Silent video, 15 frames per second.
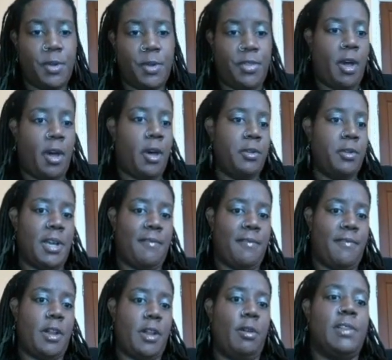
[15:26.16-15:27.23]
is what the Auto Job
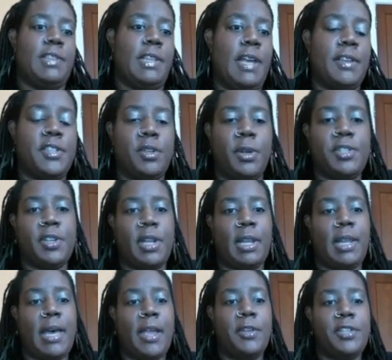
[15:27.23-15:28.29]
Finder looks like. So it's going to
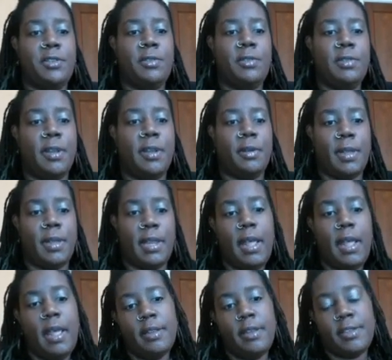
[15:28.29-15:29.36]
allow you to,
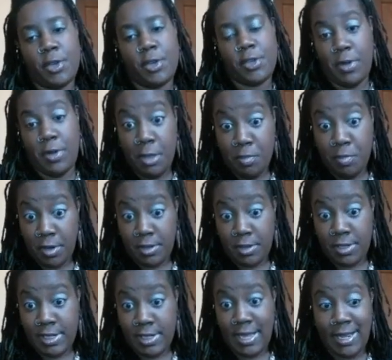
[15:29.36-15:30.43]
search for ebook
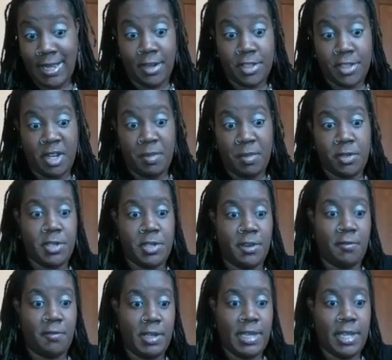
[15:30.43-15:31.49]
design, and it's going to be
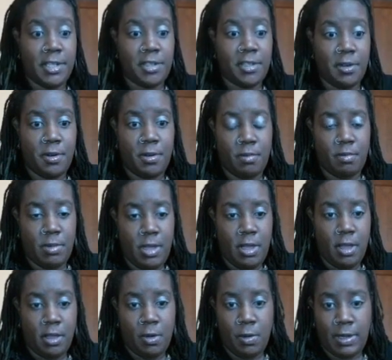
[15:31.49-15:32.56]
searching freelancer,
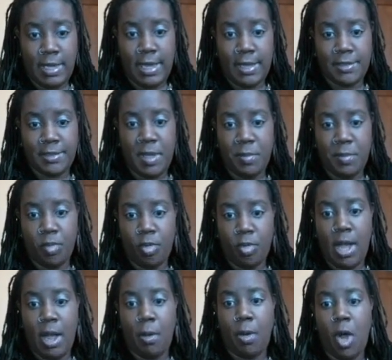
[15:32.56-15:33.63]
freelance, people
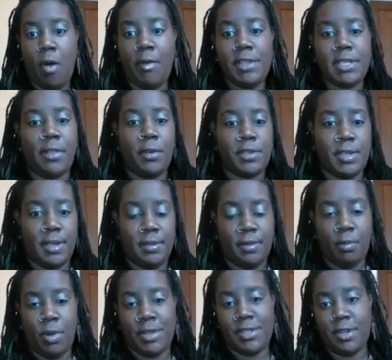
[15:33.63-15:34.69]
per hour, all these other
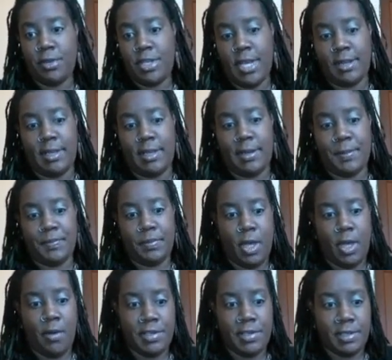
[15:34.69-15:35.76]
ones that are checked in,
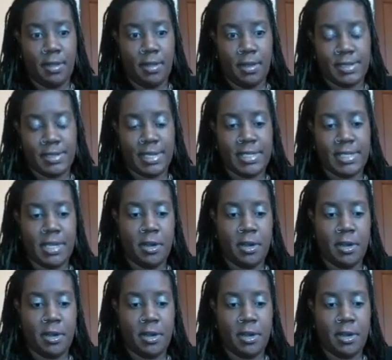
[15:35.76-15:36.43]
all these sites